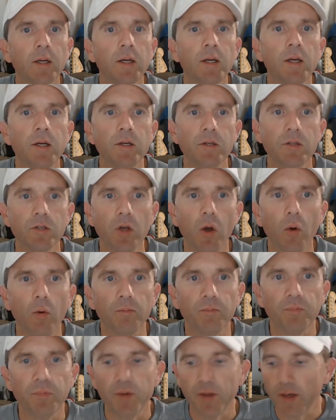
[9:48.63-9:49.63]

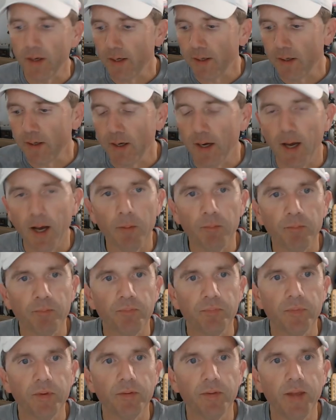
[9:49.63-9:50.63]
So
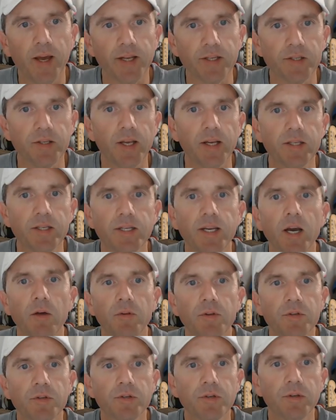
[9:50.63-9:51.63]
that's how
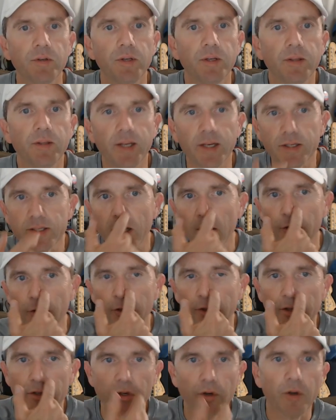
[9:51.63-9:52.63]

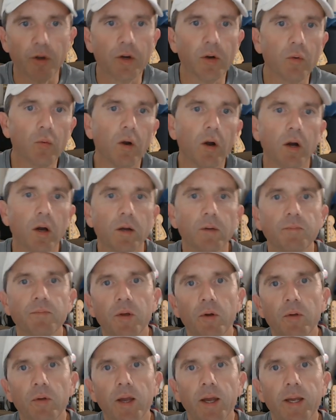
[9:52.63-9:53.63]
things are going to work.
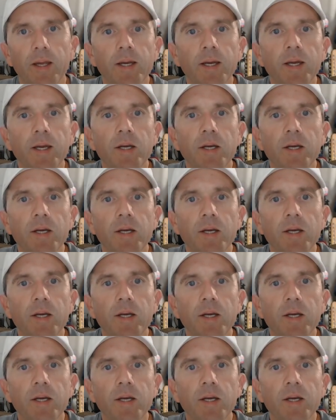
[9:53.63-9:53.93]
Okay.